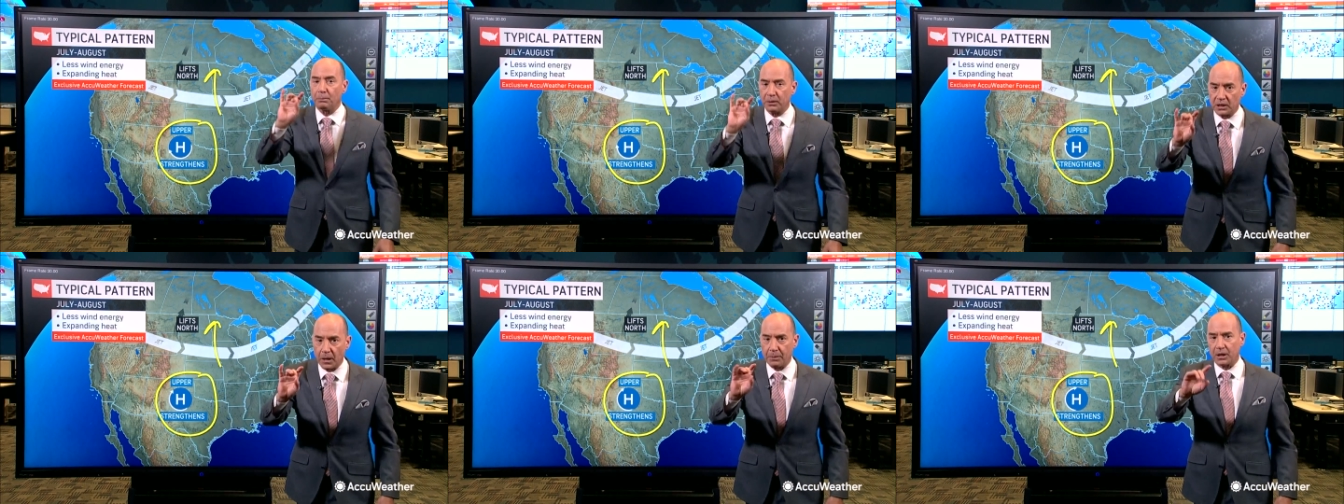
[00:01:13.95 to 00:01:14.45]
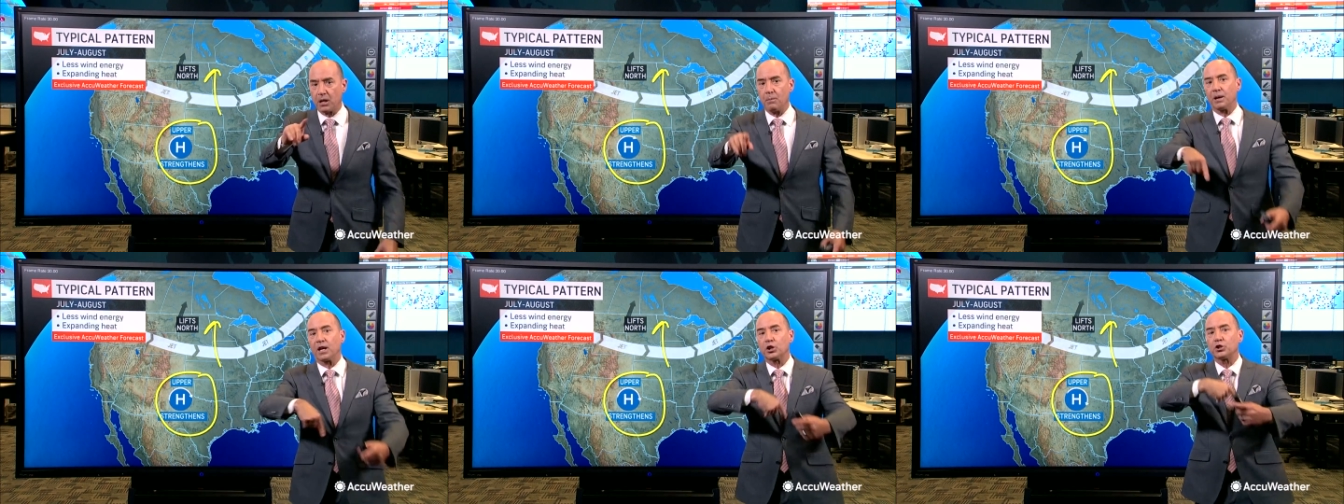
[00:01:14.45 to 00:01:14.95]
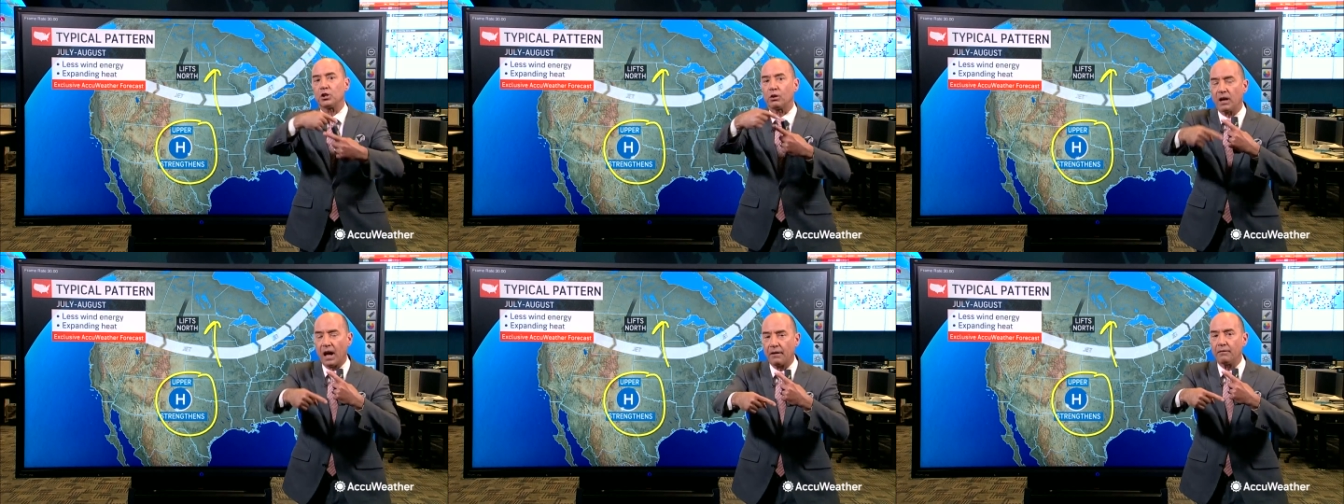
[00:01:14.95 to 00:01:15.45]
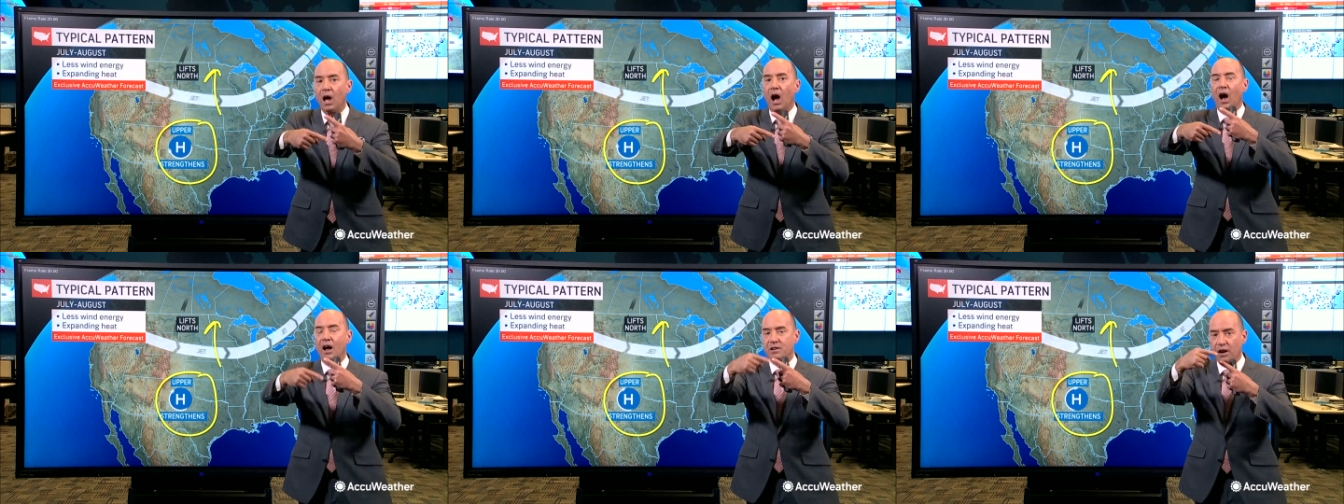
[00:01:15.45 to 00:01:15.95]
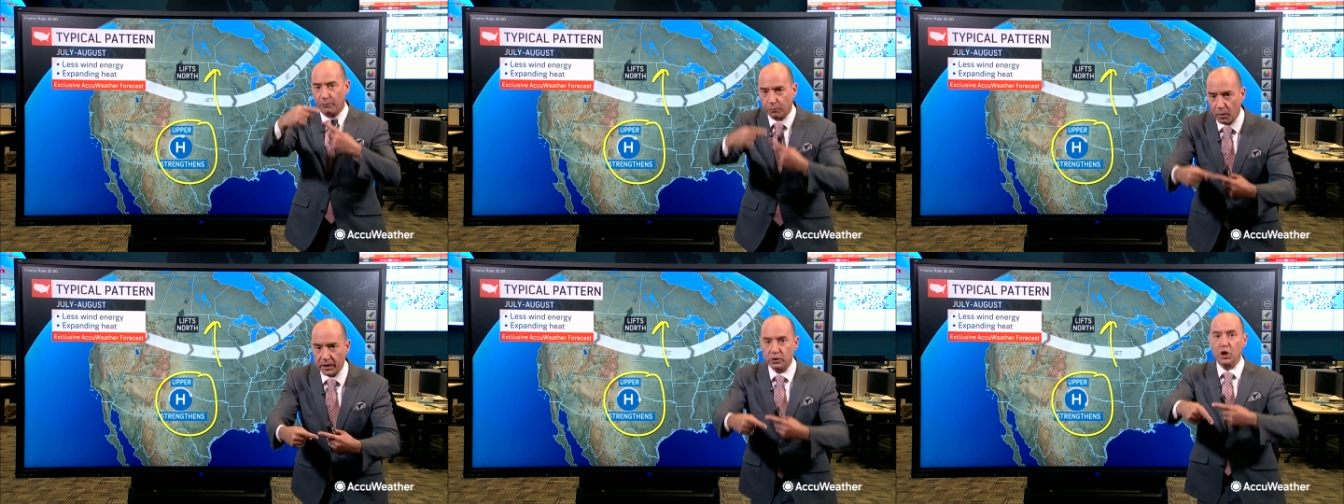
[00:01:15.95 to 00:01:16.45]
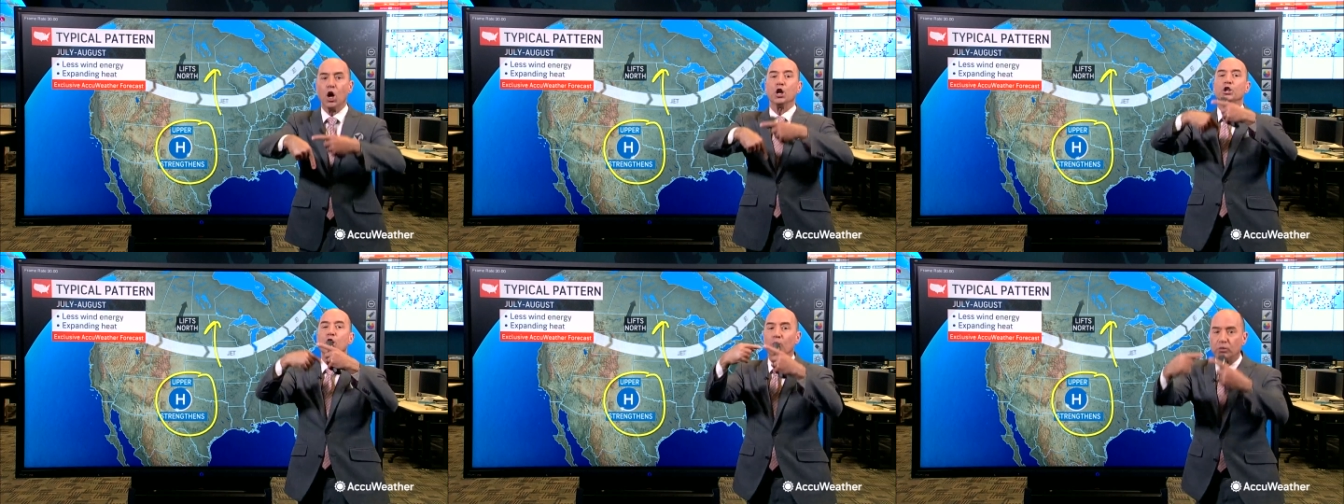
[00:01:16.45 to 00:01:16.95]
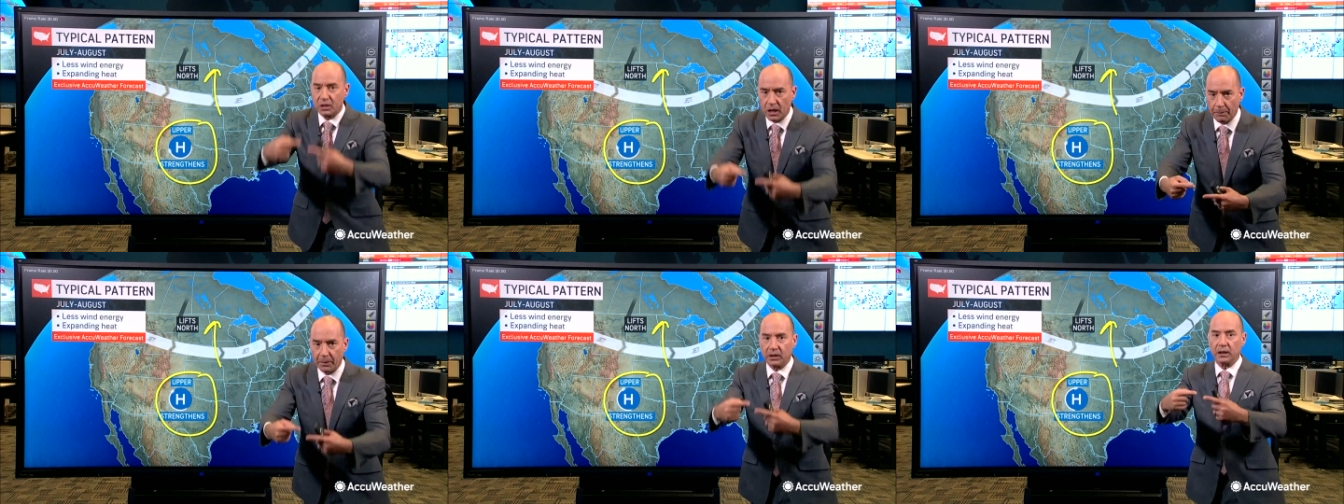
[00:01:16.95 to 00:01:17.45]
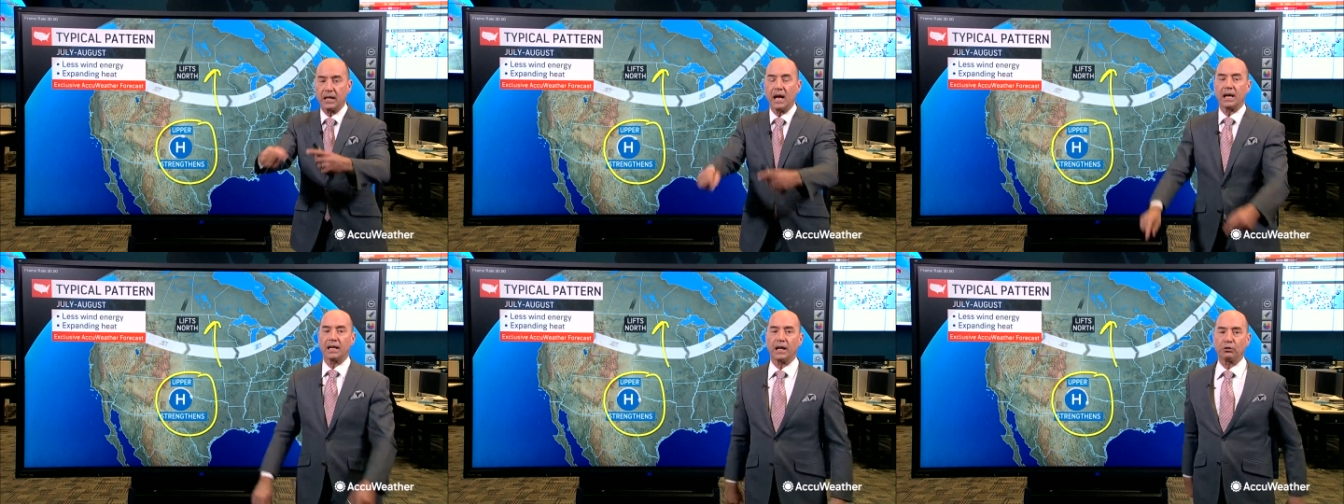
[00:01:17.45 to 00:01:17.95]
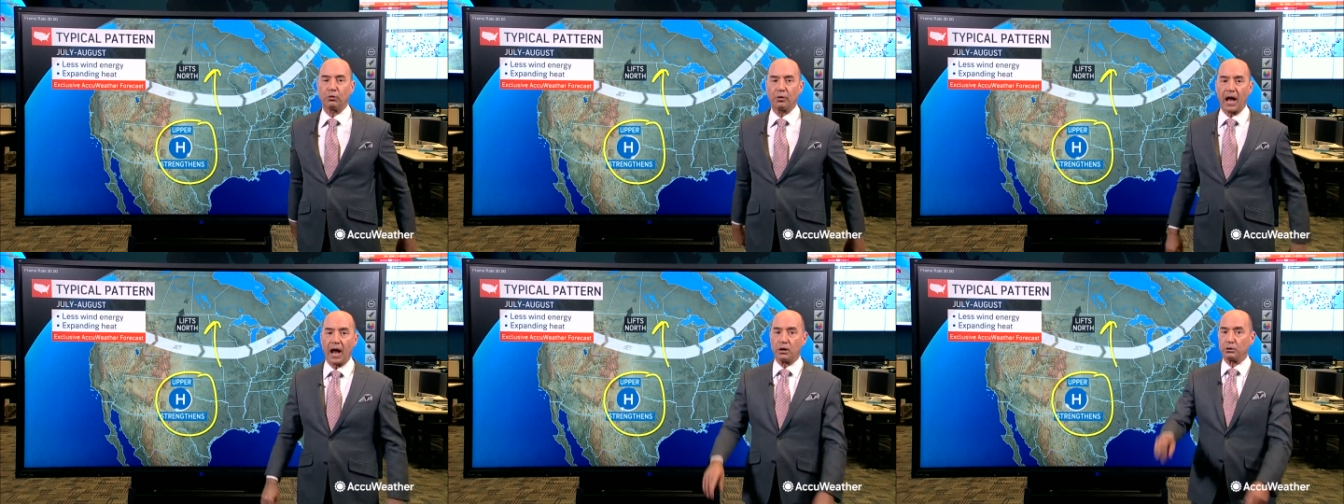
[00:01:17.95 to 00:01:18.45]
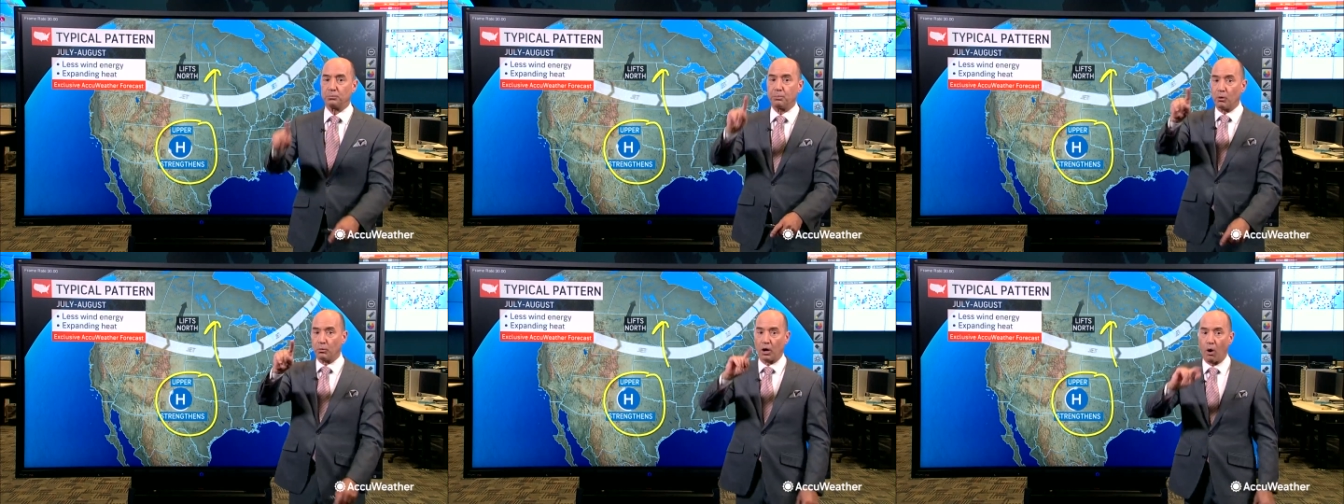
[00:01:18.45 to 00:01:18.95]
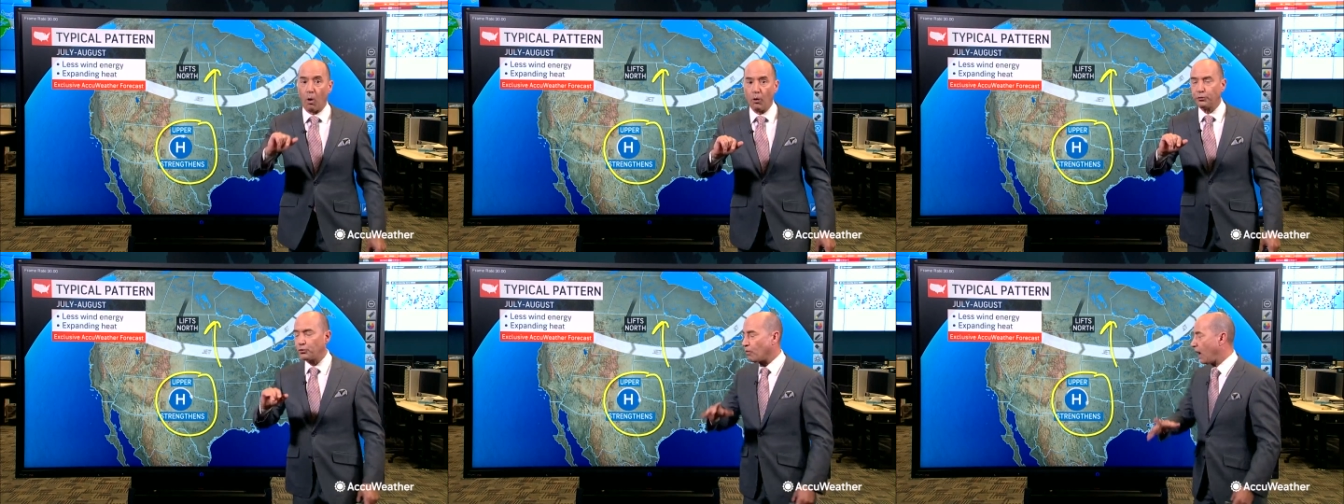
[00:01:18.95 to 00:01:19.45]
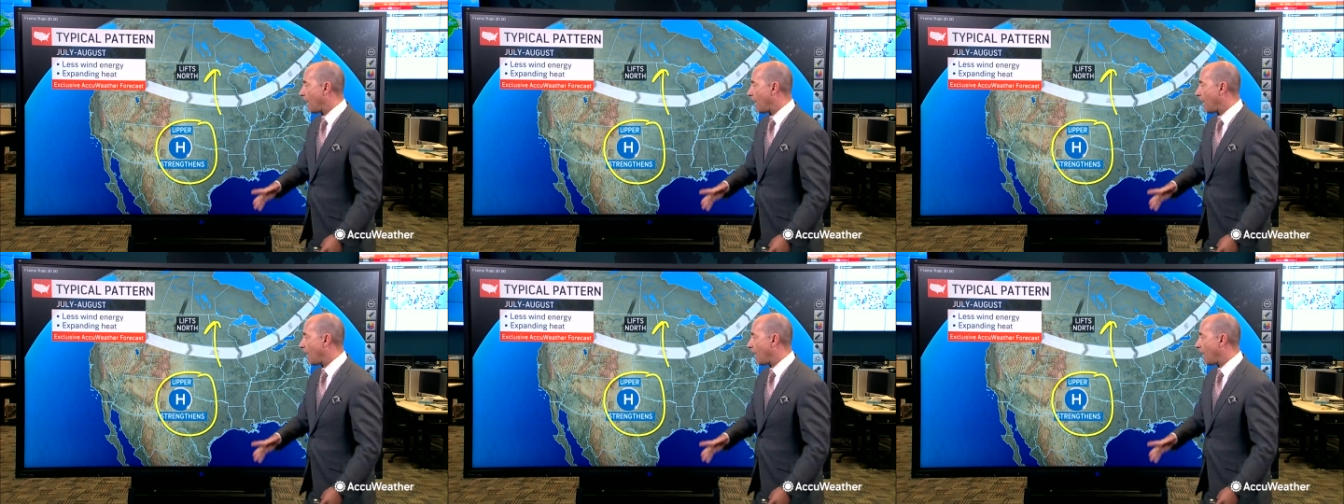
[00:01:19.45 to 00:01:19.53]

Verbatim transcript: but typically because you don't have enough wind, you don't typically get tornadoes. But what also